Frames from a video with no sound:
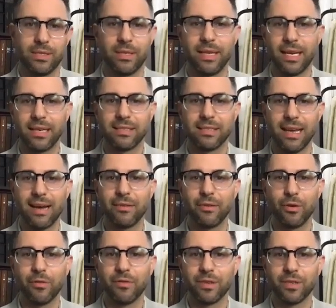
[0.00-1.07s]
next town
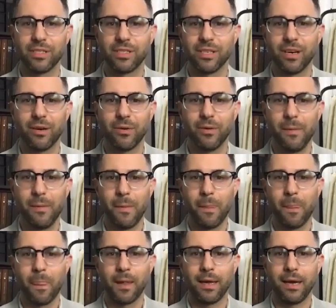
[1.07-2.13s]
over. So,
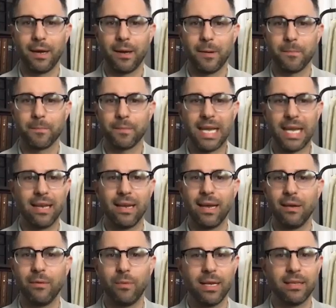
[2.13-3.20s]
and
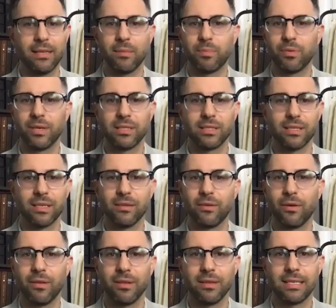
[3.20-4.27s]
I went to Princeton
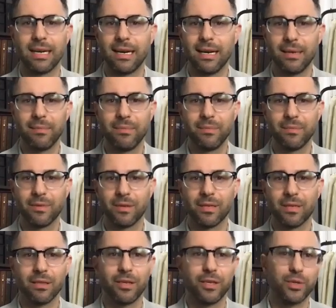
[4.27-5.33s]
all the time
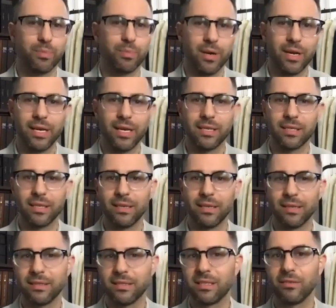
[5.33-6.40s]
on lunch breaks,
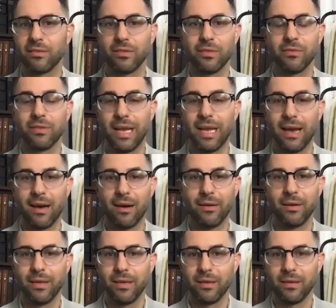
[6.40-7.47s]
and still do
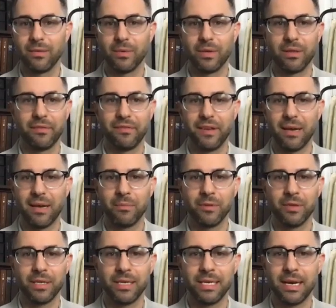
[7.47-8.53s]
now with the
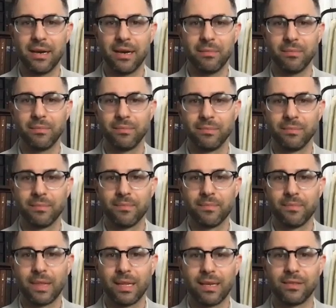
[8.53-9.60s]
family.
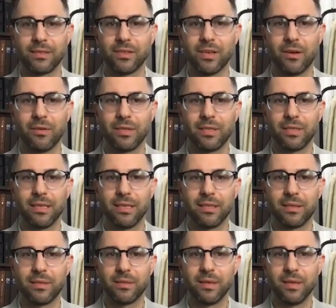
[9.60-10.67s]
So
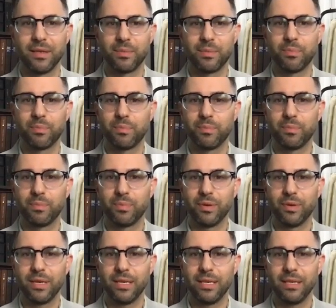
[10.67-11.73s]
it's
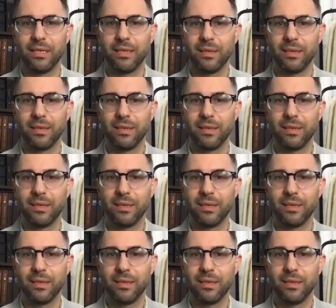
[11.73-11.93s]
pretty